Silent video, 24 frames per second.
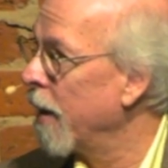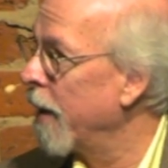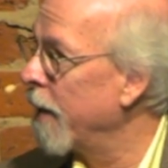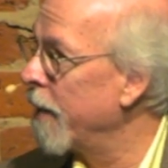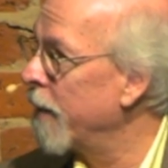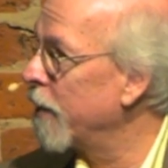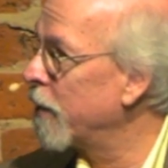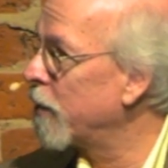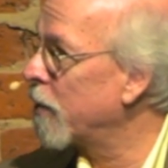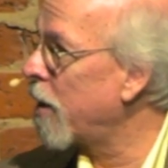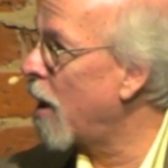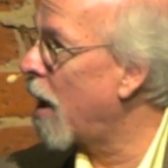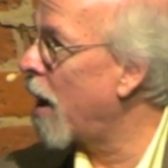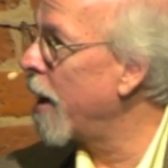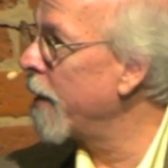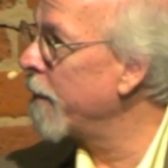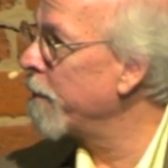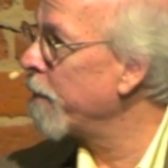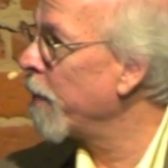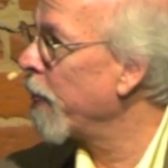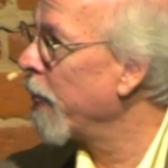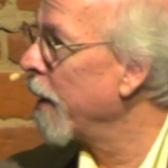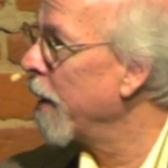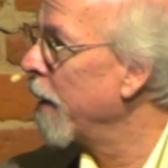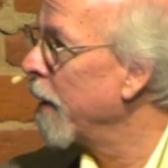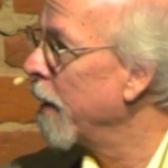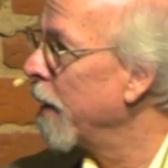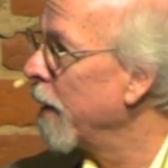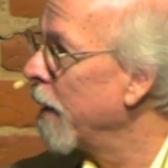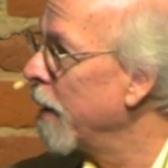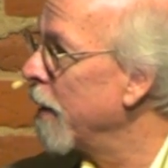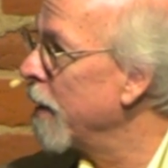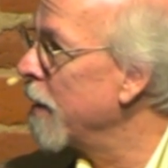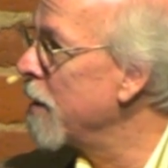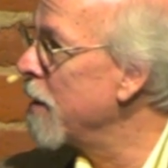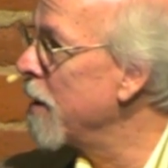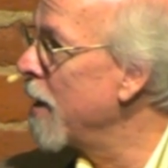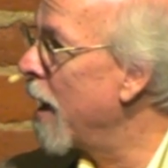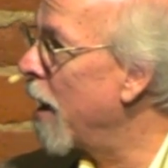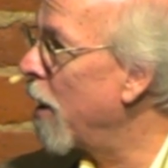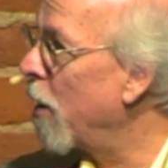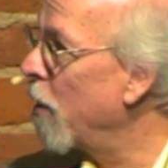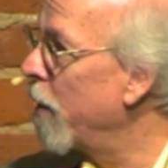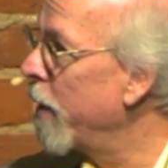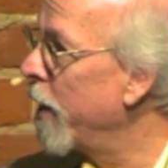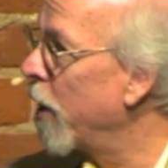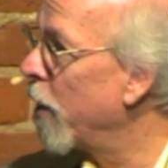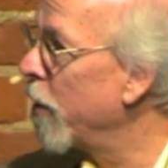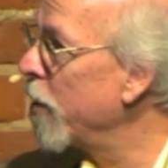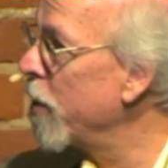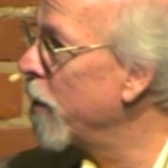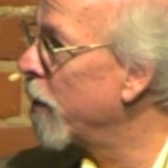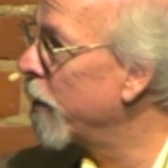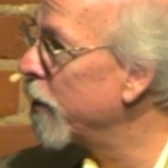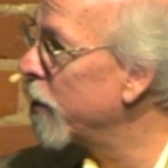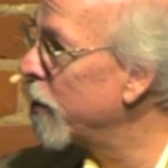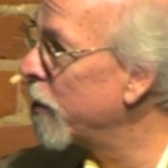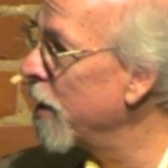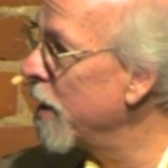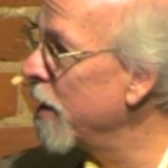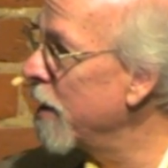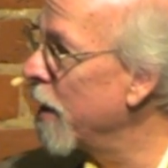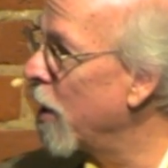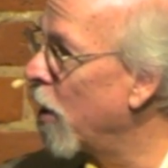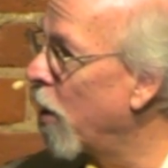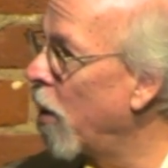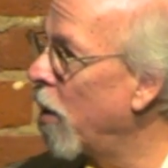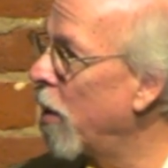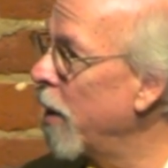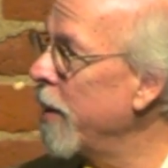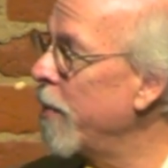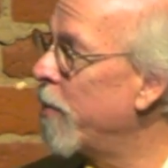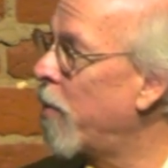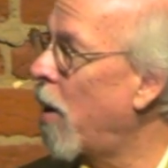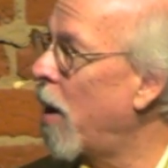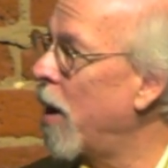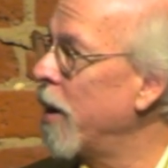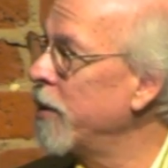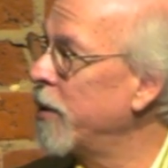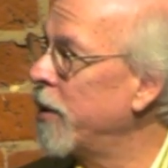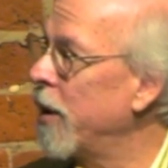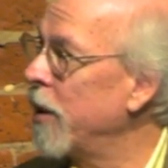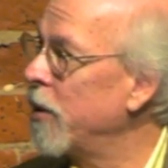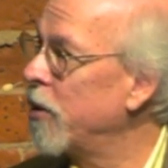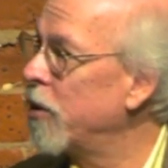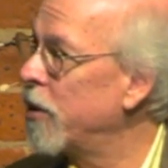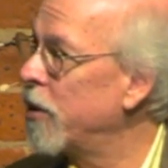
In this slide, in yellow here, you can see the early Bronze Age